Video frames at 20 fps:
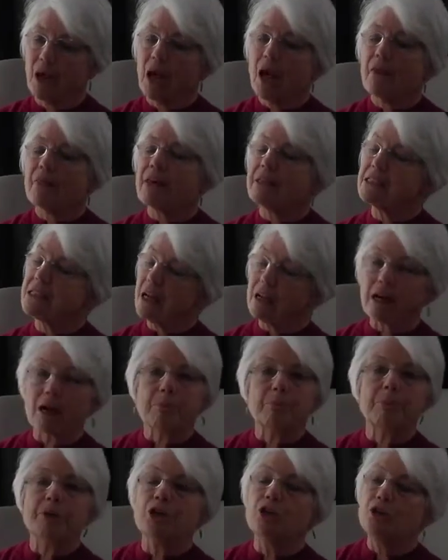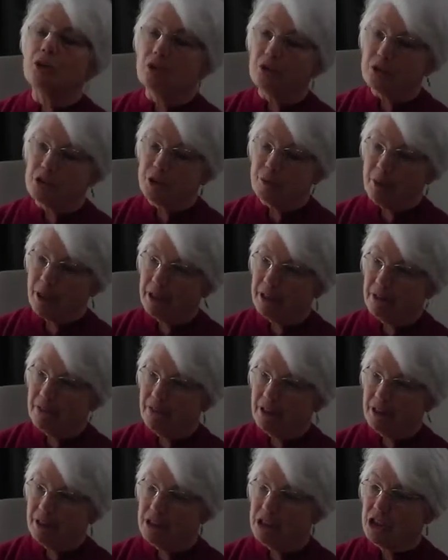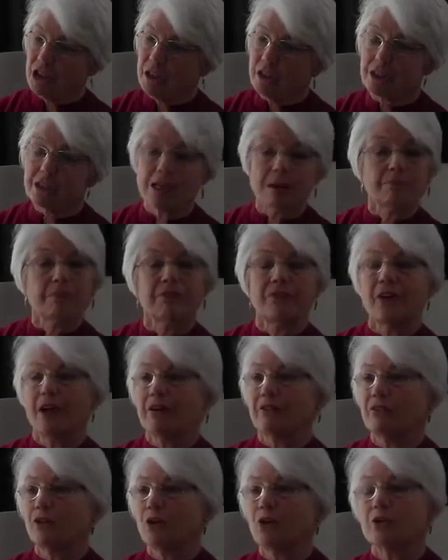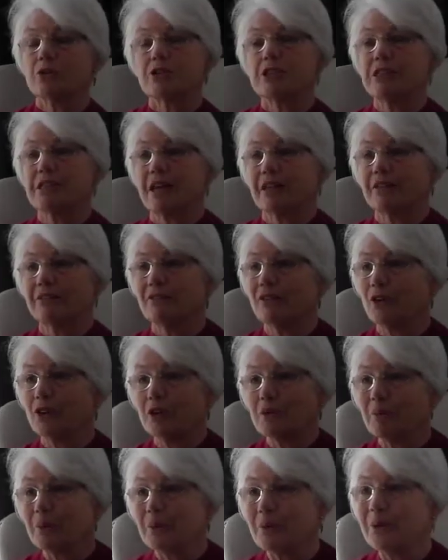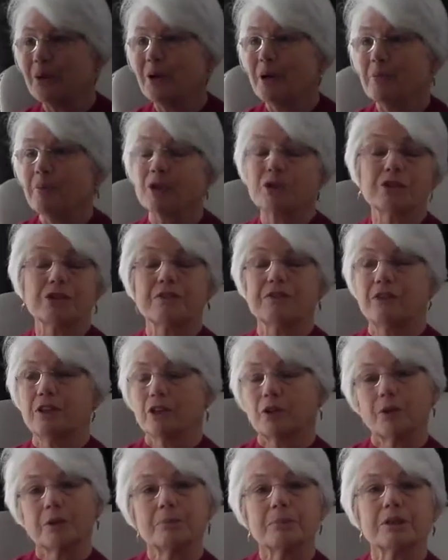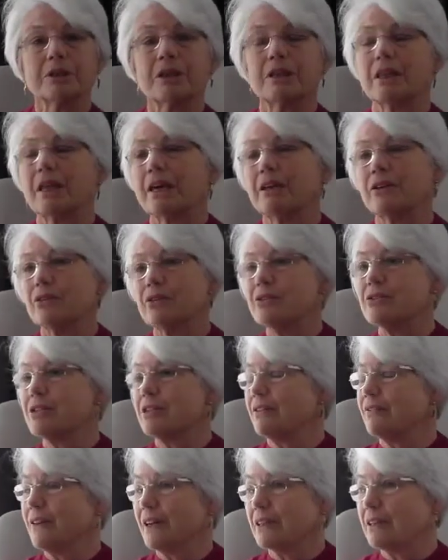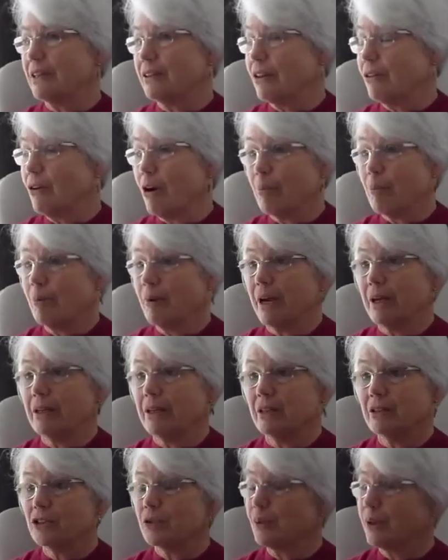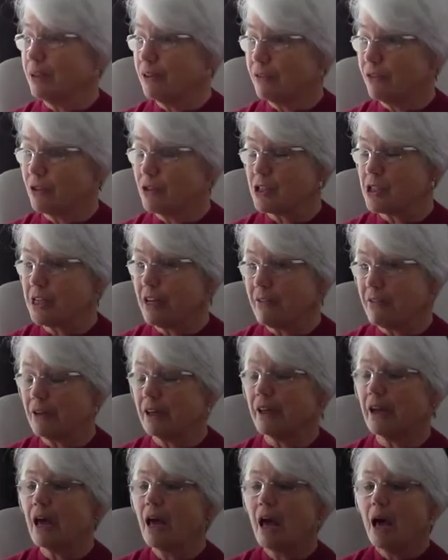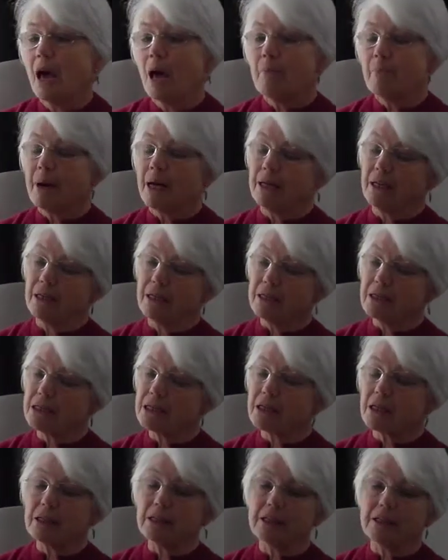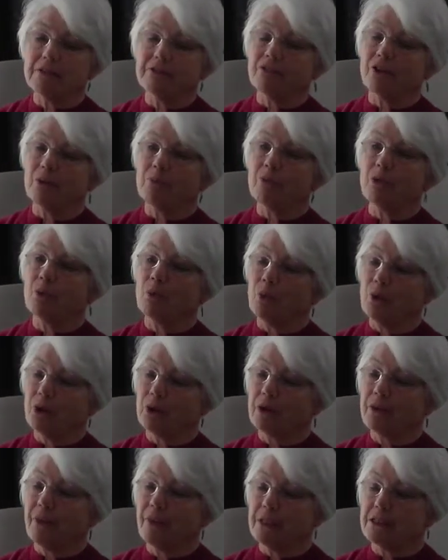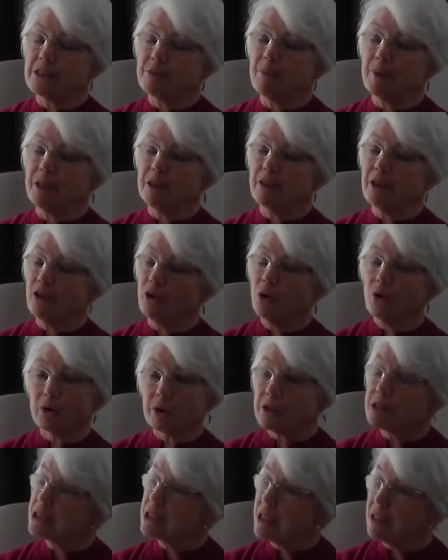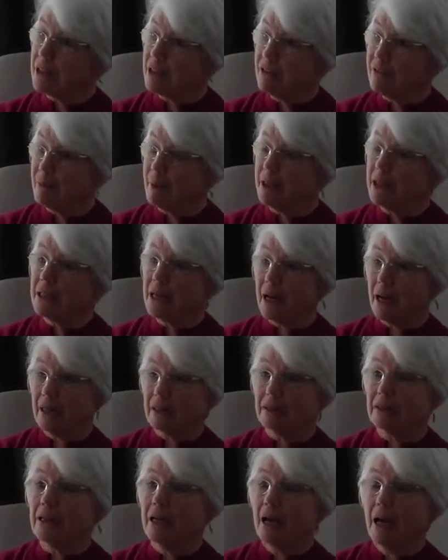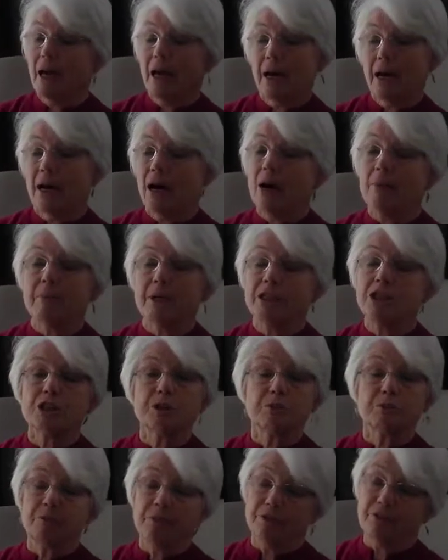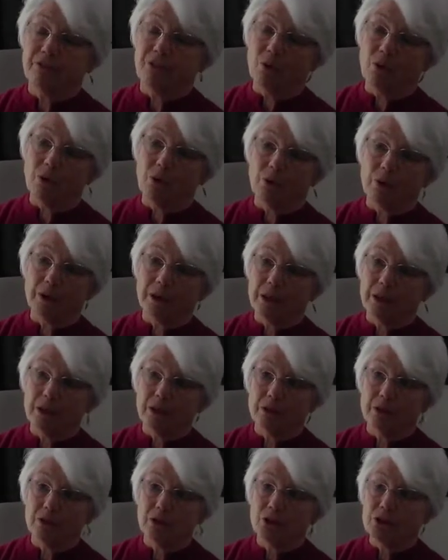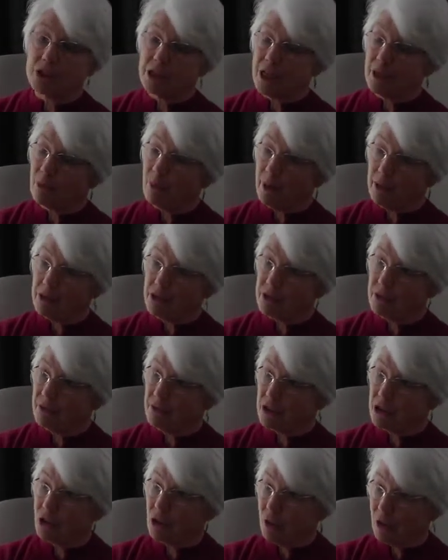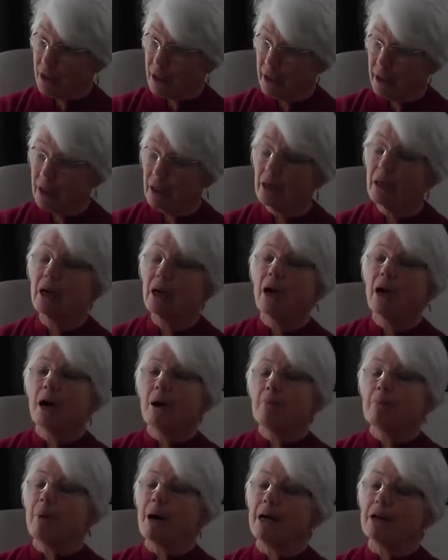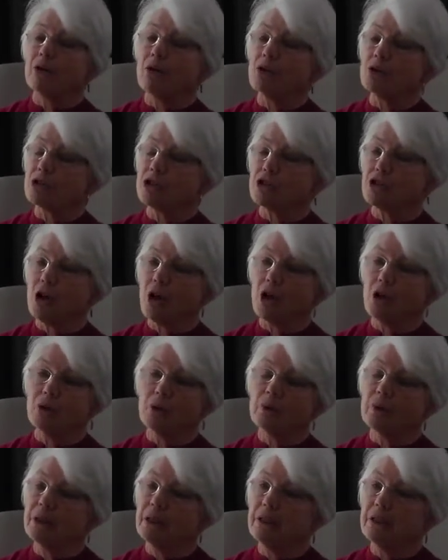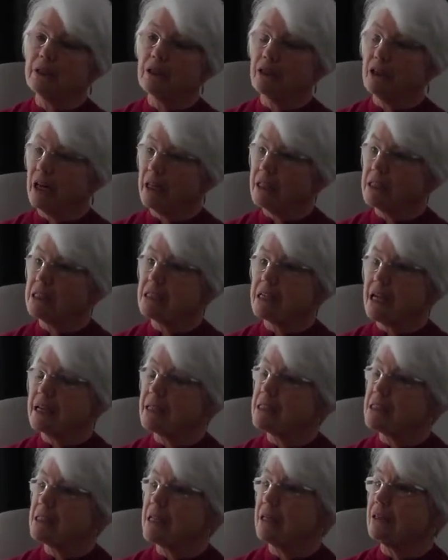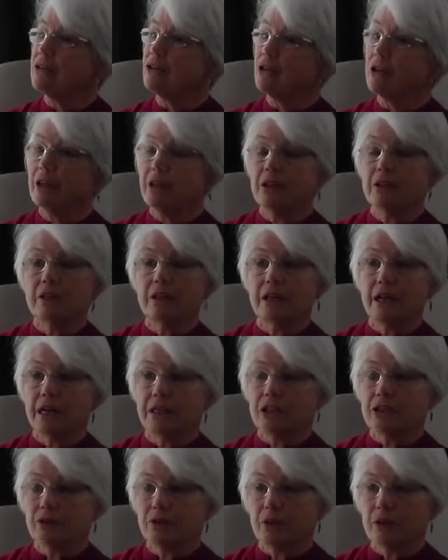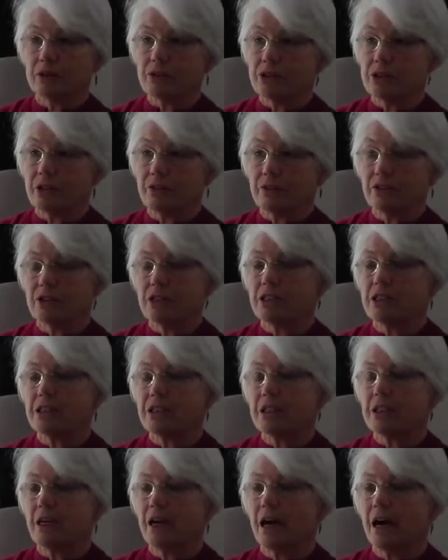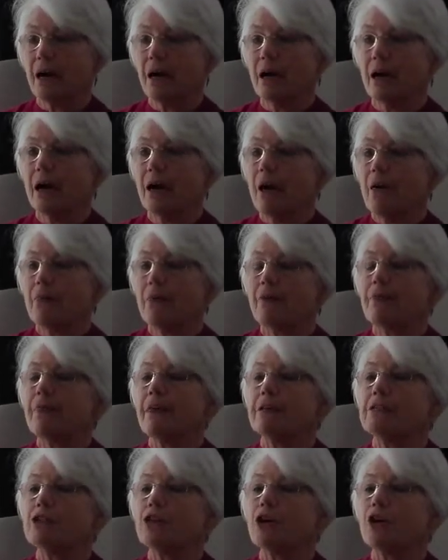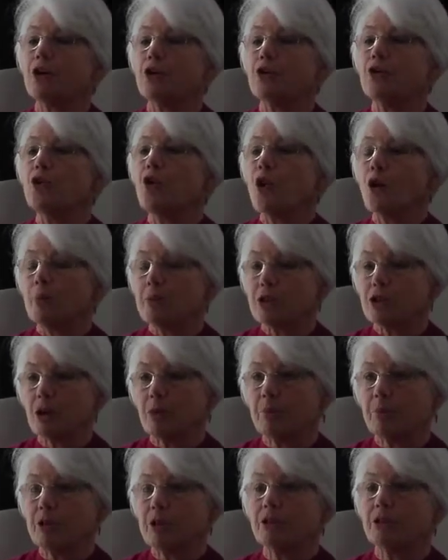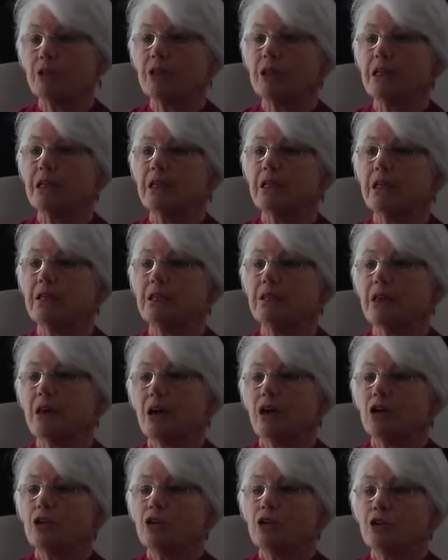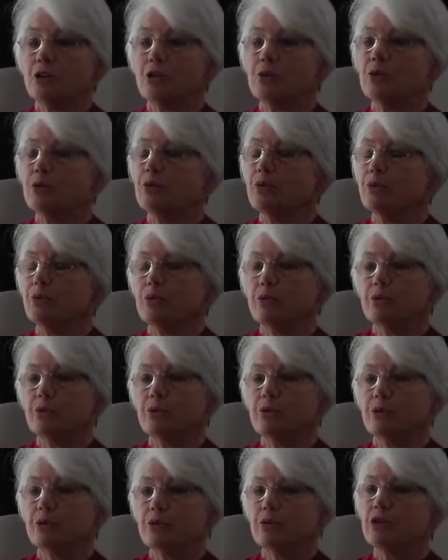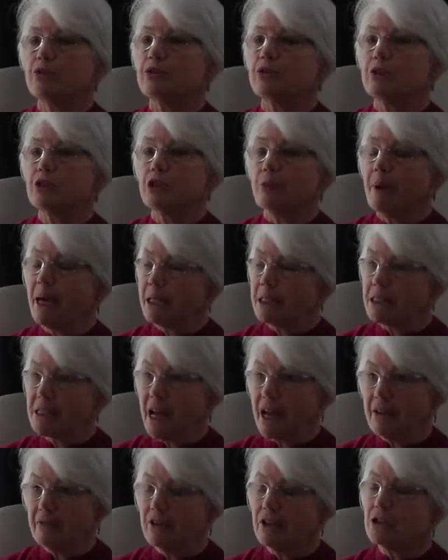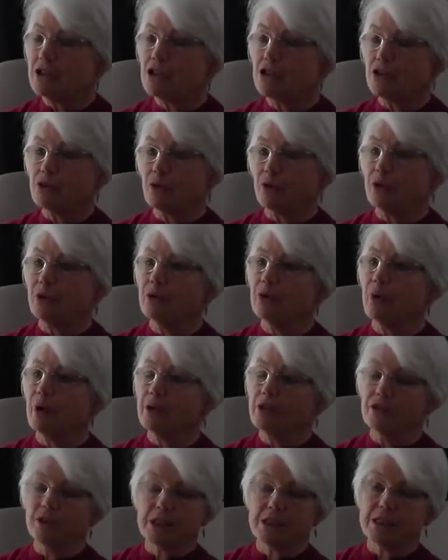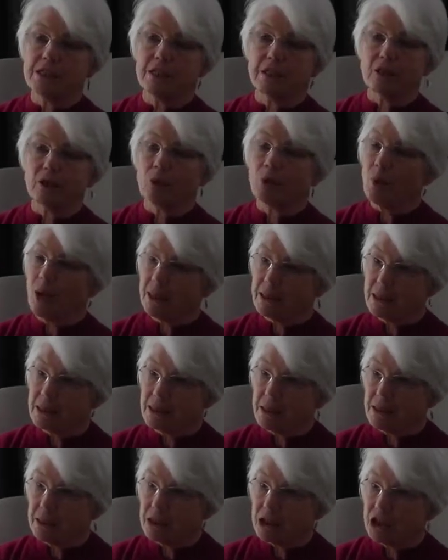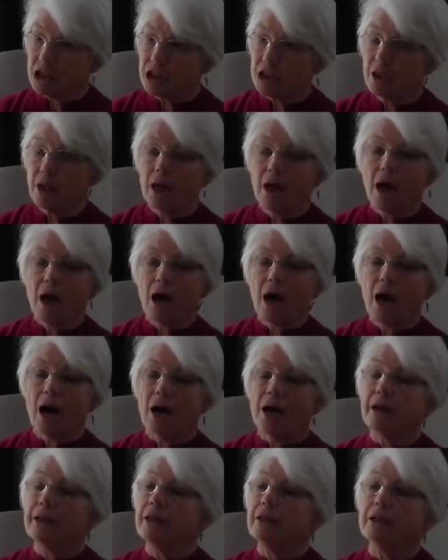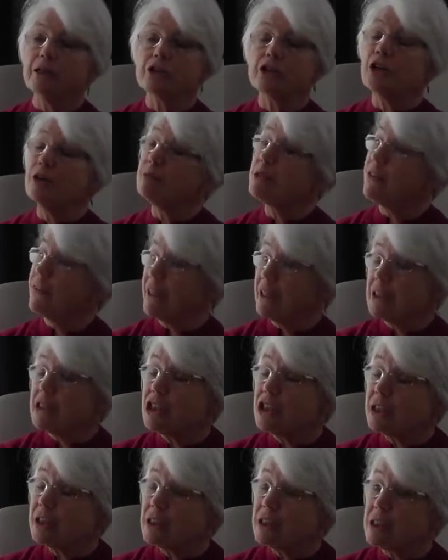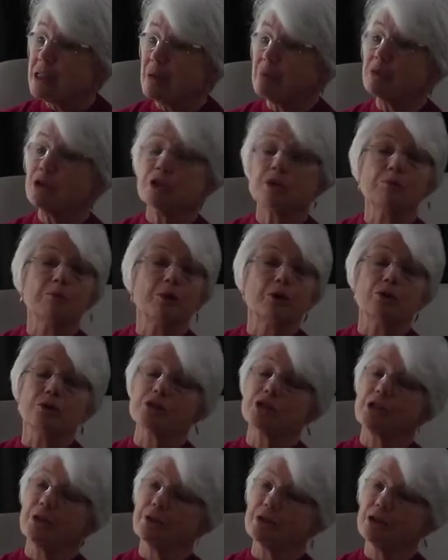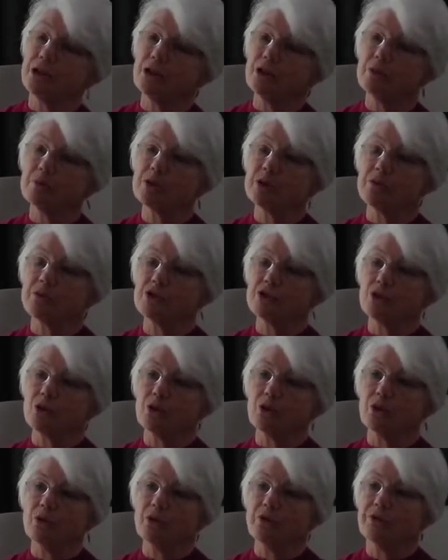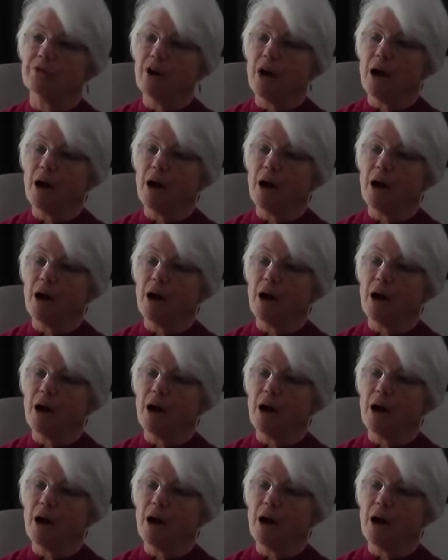They suck up a huge amount of energy. Some of that, of course, is unavoidable because of the equipment that they use and the fact that they're operating 24/7. But it is clear from the work the audits that have been done, I mentioned before, in New South Wales and Victoria, but also in the United States and in the National Health Service, that there's enormous opportunities to make savings through addressing wastage in terms of energy consumption, but also in terms of sort of